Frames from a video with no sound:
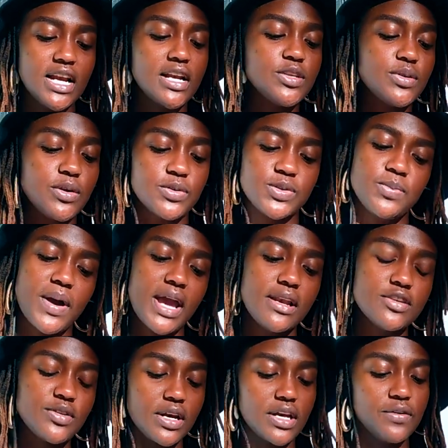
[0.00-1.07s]
this one was mine,
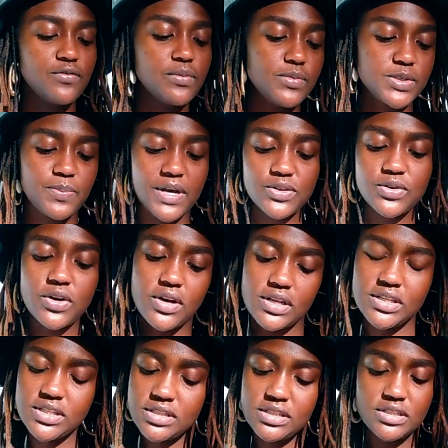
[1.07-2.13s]
this one came from this person,
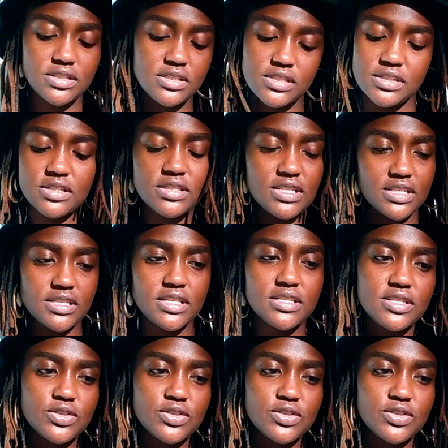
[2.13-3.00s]
this and this.